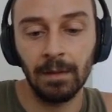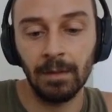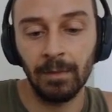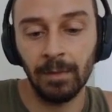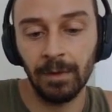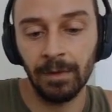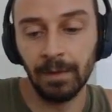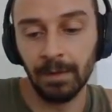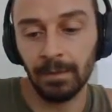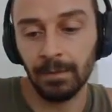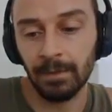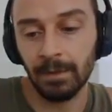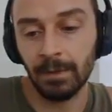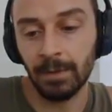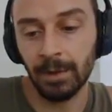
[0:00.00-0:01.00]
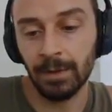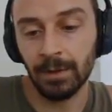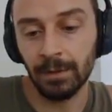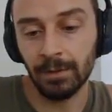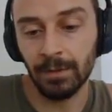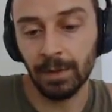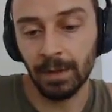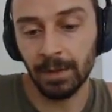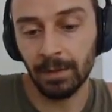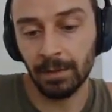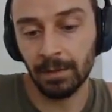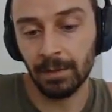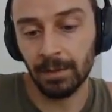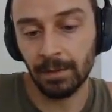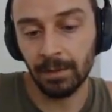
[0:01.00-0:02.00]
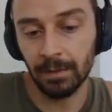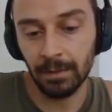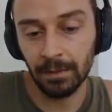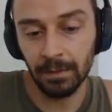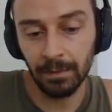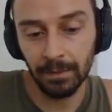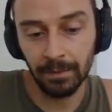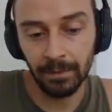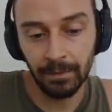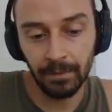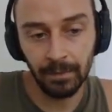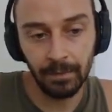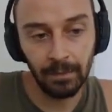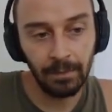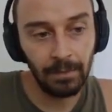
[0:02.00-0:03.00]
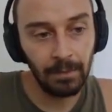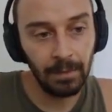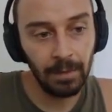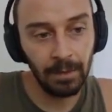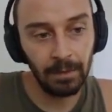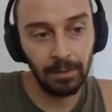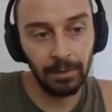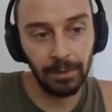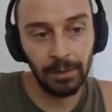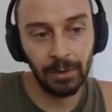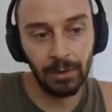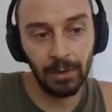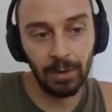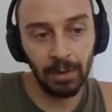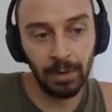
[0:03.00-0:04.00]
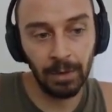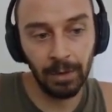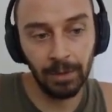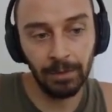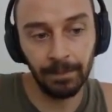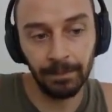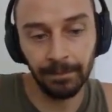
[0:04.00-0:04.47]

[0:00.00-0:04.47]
with it, especially if she gets a little bit stronger.